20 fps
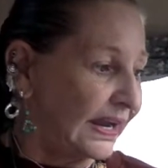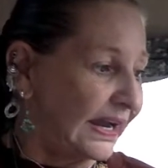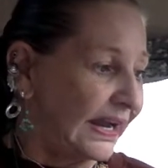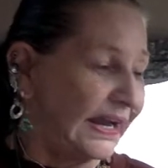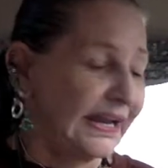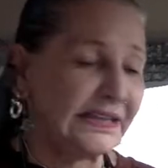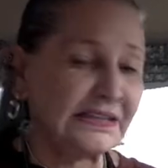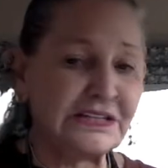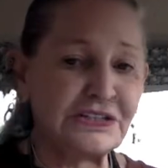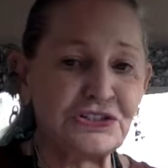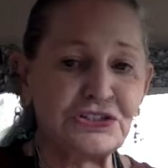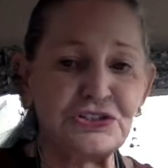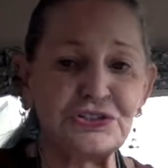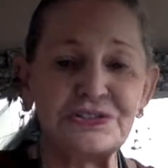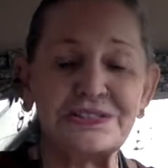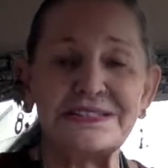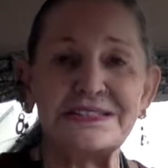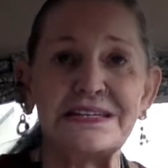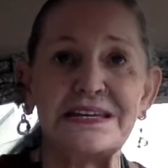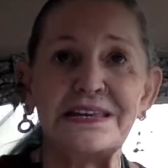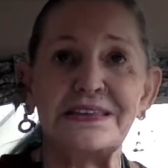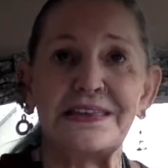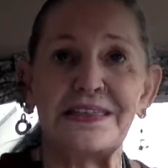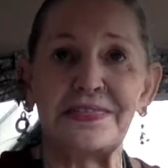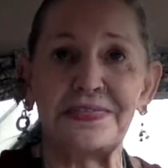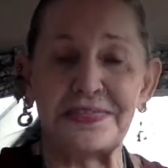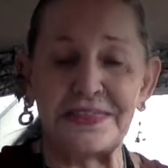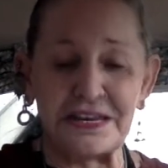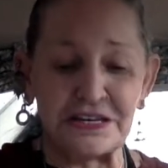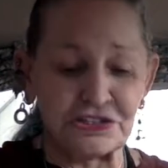and that you see that
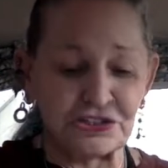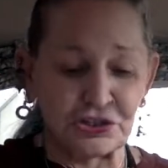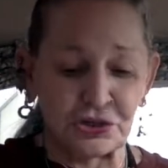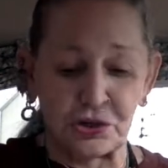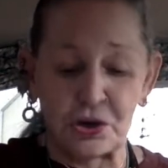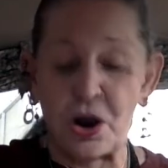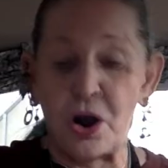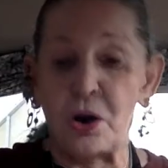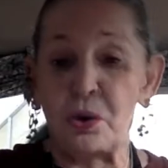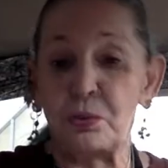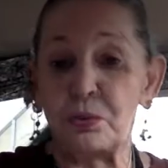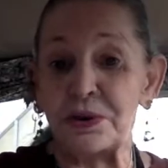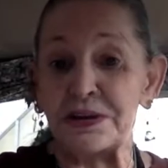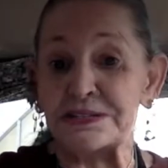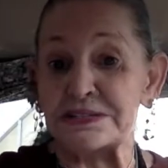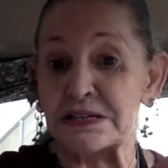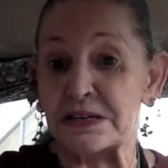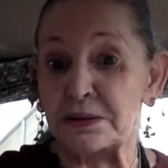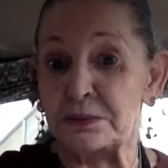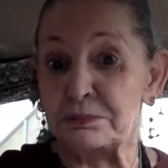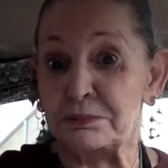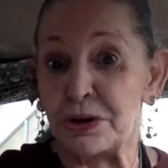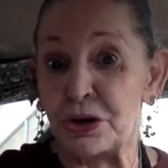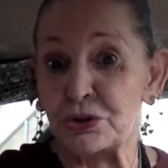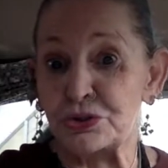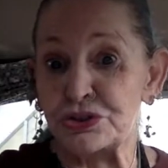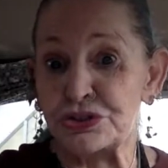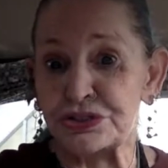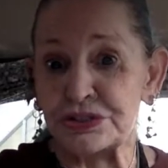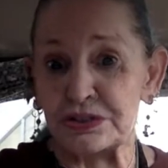things are always in
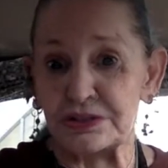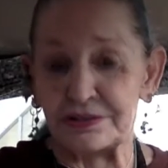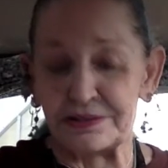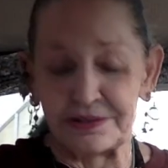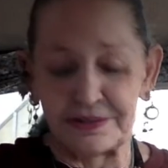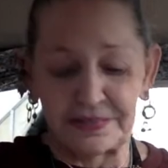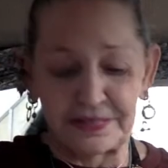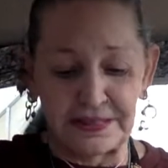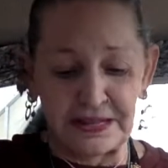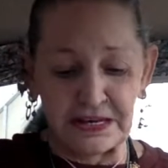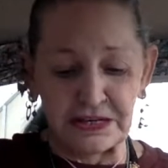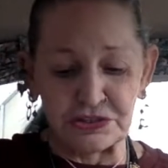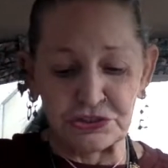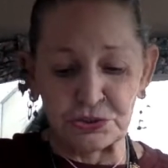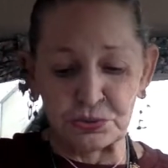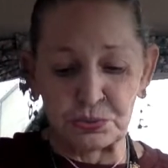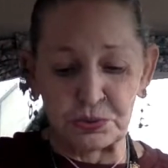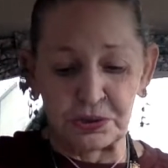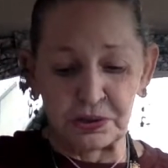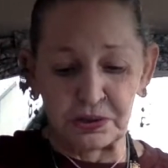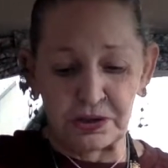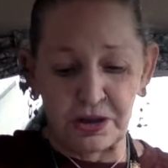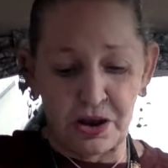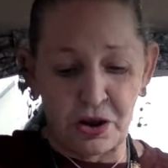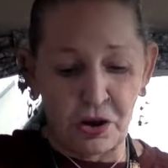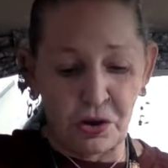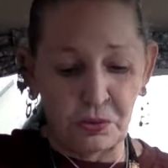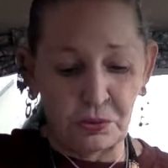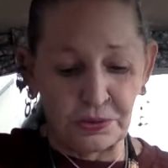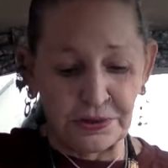motion. Things will
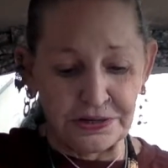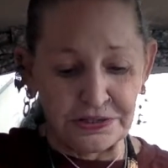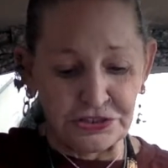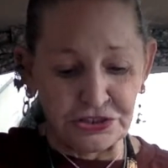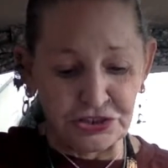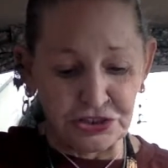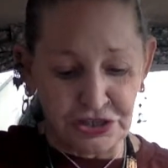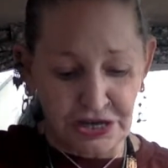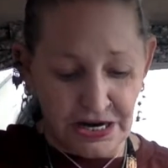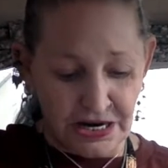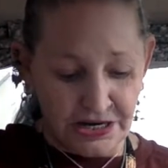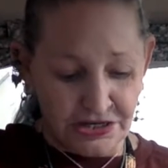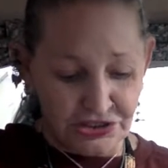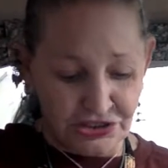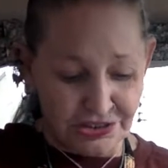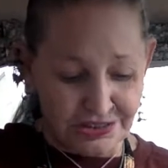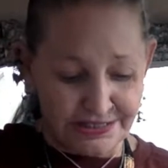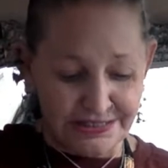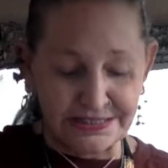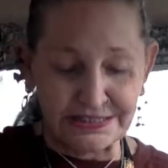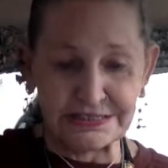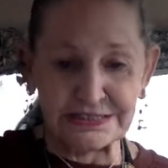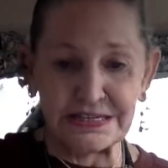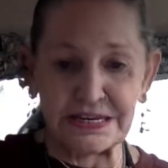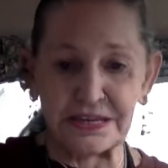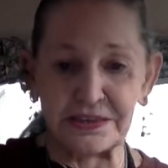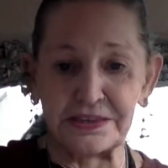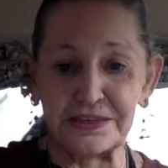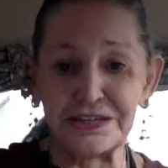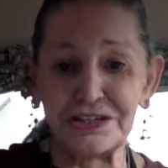always change. Like I
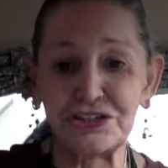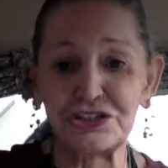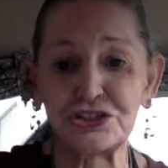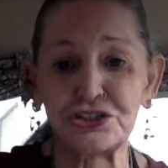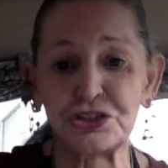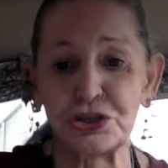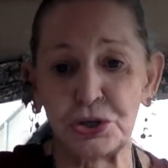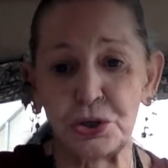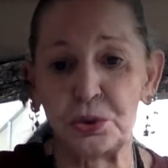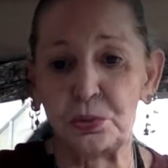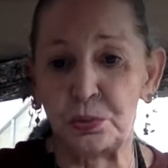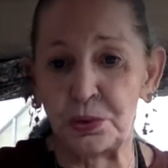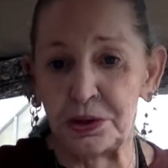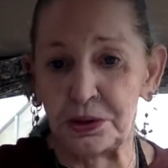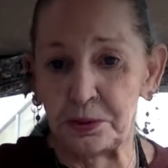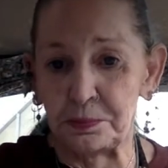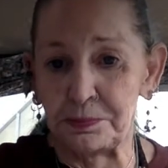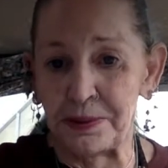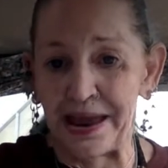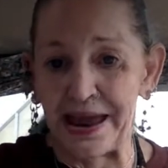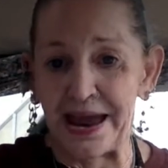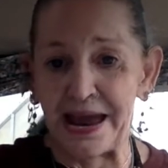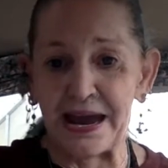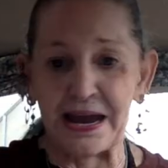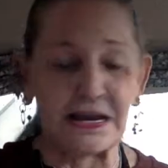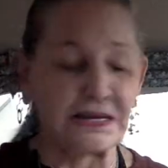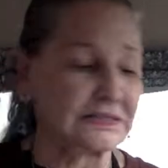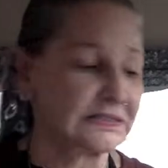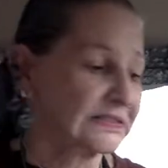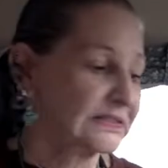said, this too will
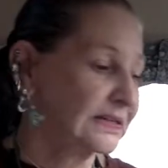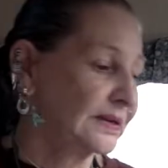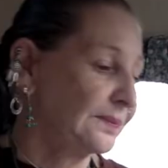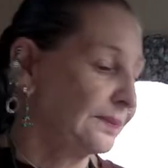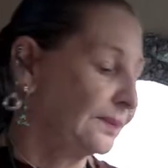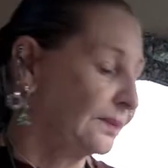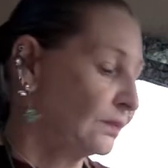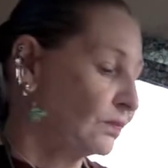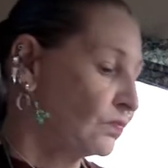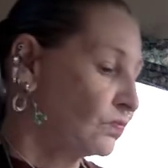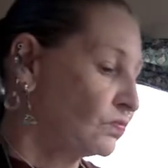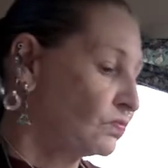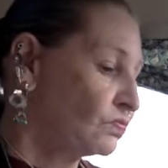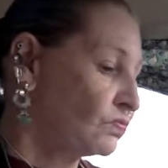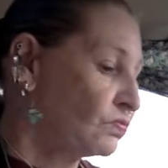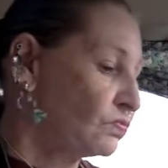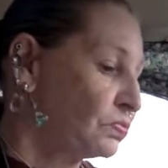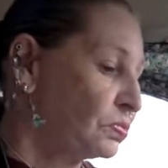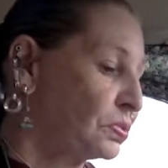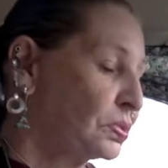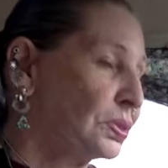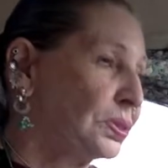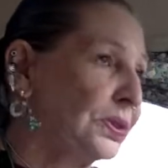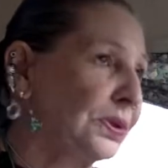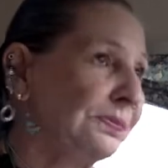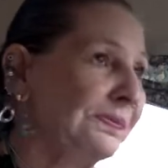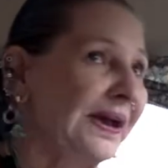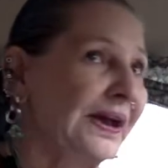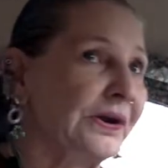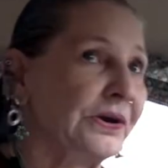pass. No
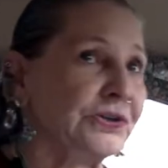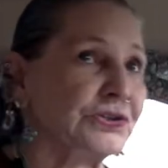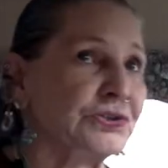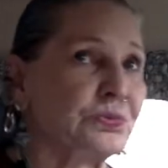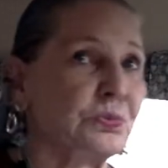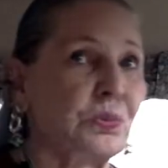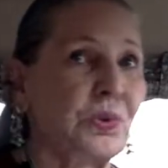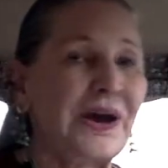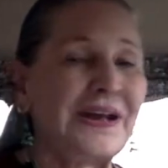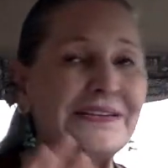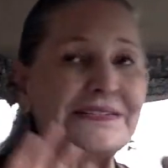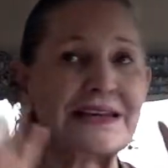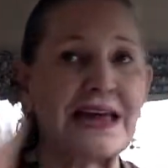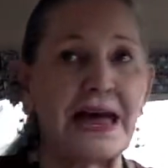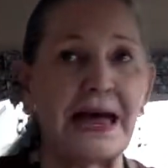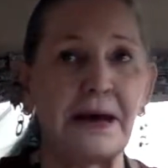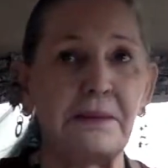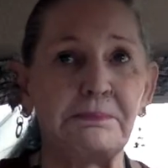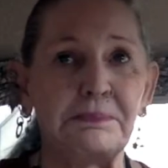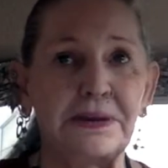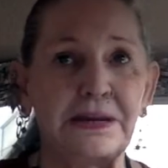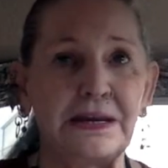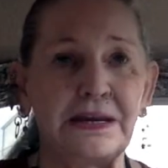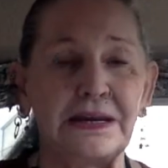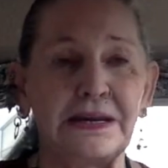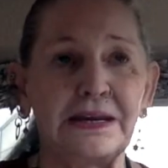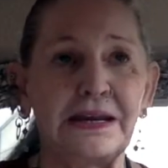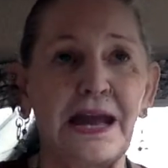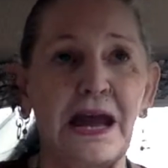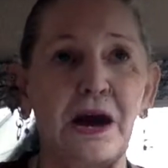matter what's
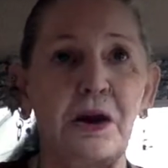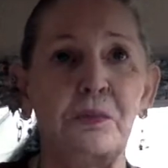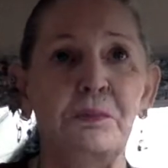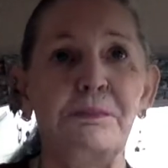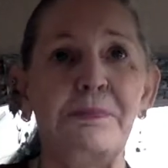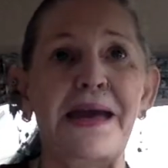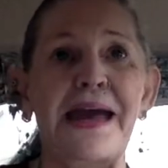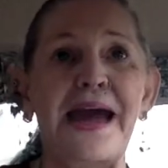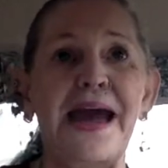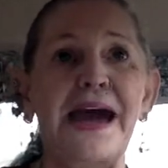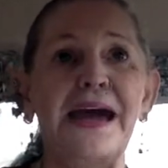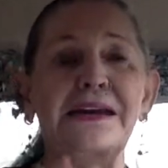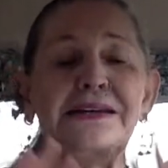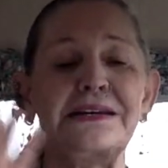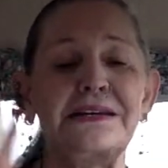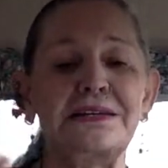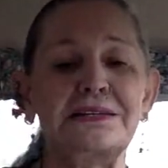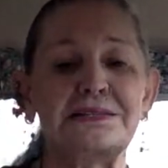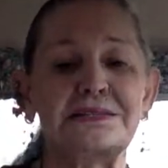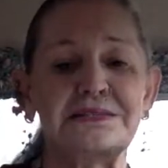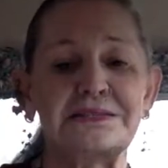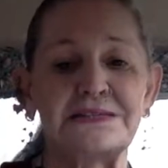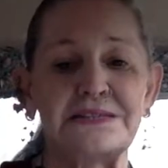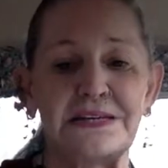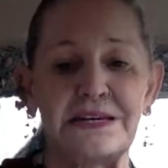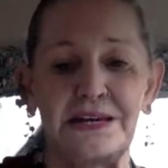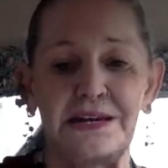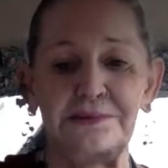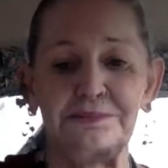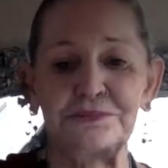happening, how bad it
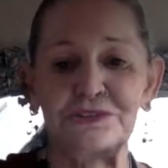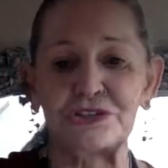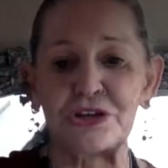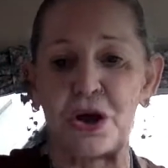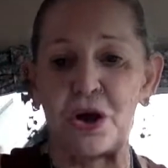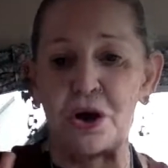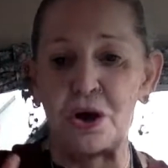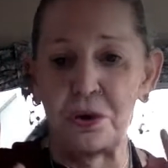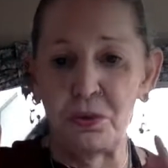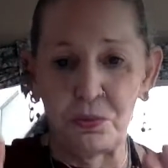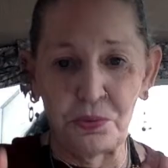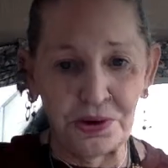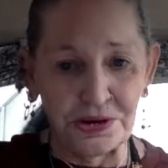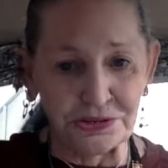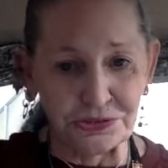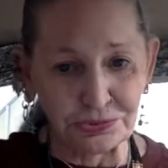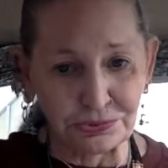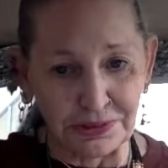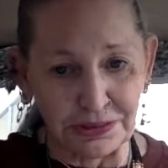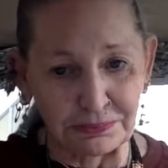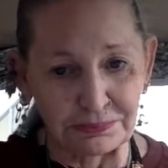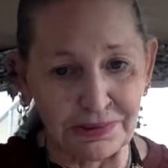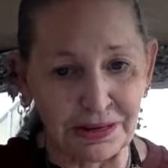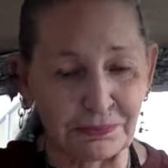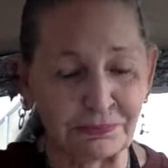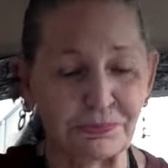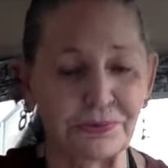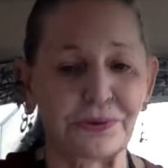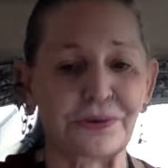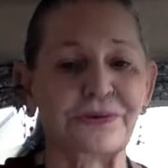seems, always
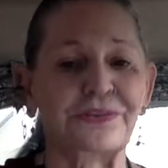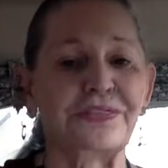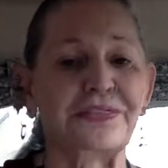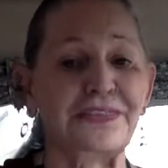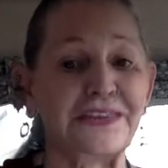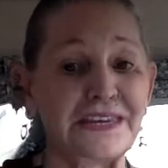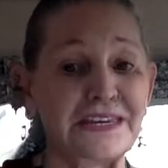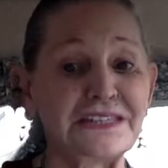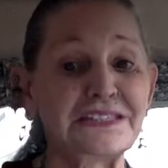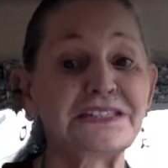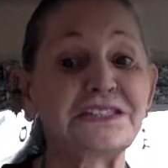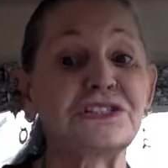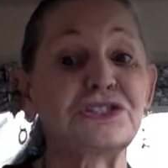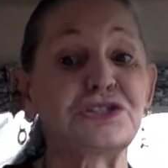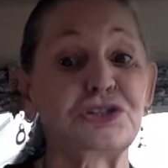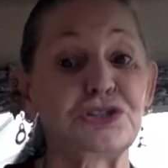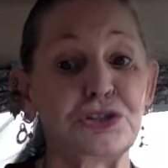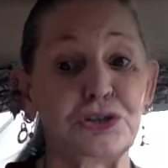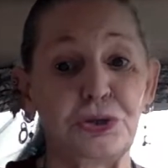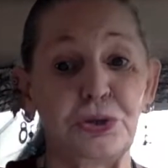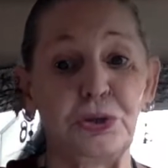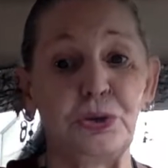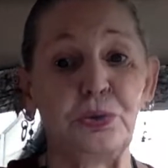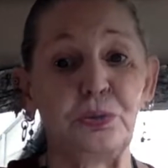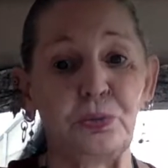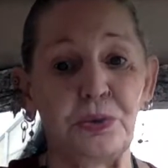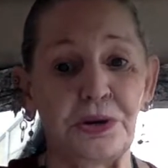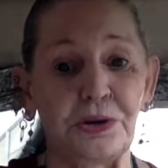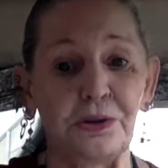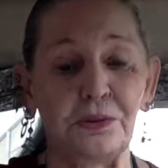remember this too
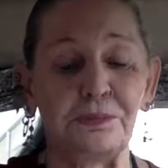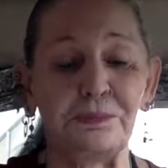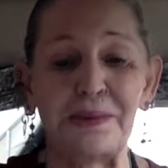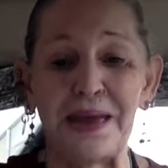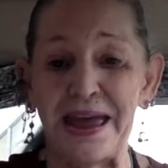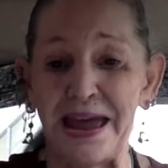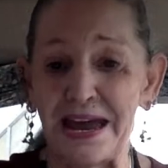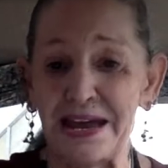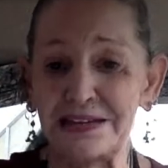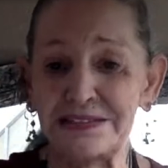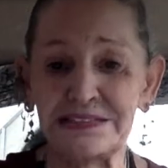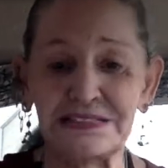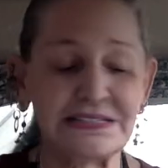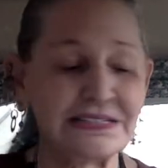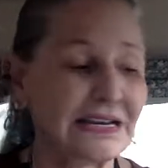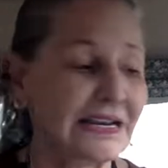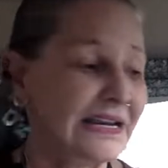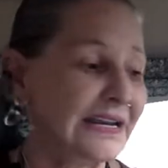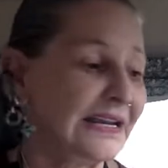will pass.